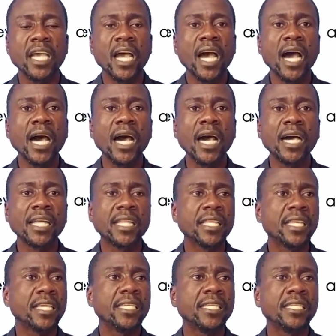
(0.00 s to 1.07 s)

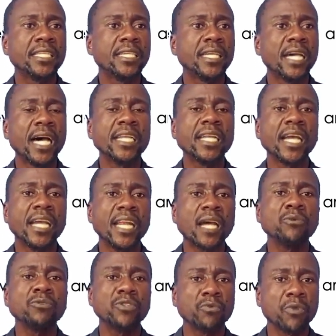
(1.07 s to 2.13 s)
the
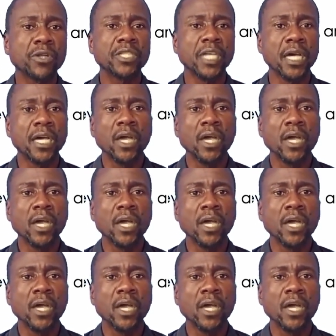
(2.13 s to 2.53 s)
underground water,